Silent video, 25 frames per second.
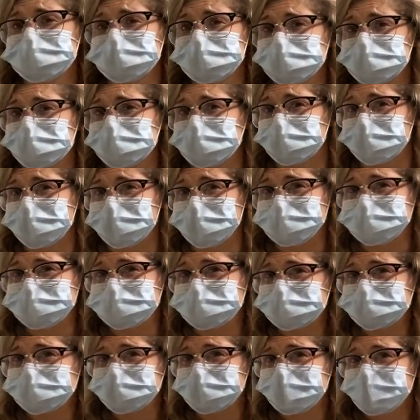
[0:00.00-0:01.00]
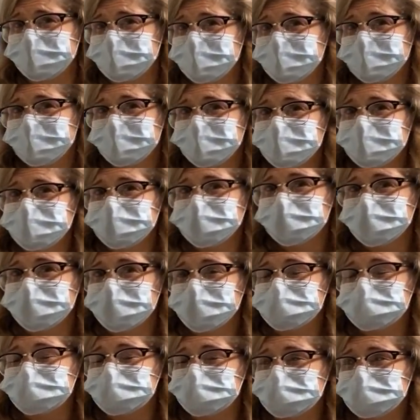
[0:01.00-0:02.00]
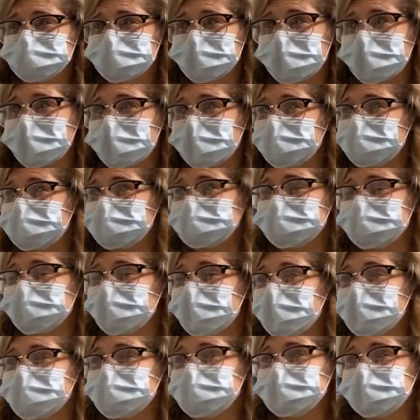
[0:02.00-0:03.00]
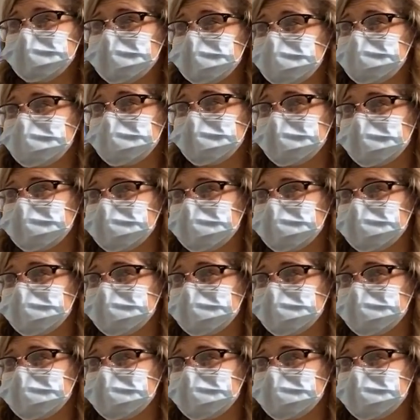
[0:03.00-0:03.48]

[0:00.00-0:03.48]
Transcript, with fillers: different. Mm-hmm. I don't know. I would give it